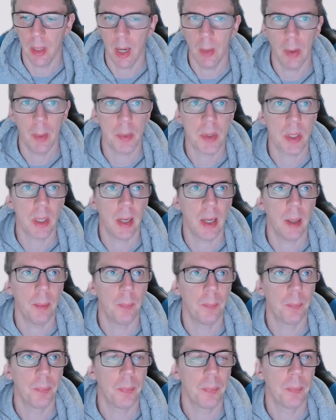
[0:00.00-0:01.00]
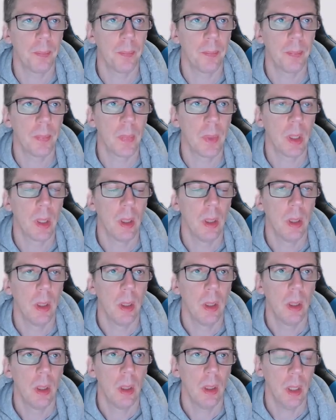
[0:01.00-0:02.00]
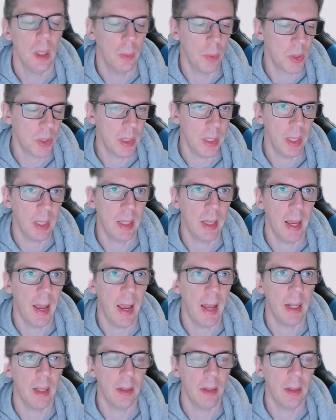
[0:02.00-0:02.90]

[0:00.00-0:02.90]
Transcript: website, you will see again a